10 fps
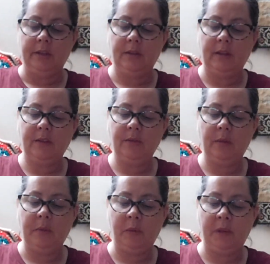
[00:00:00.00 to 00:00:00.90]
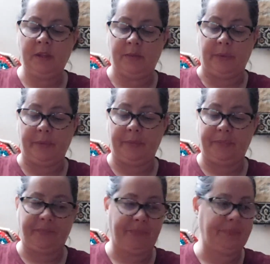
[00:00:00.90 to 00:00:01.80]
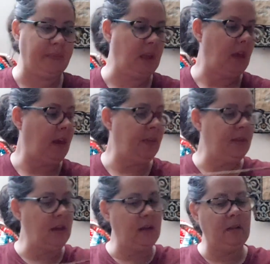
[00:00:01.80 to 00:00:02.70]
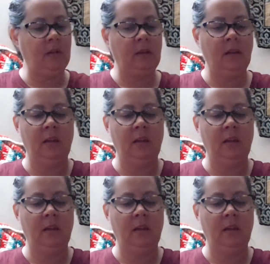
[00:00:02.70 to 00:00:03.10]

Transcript: So that's where I'm at with this one. And then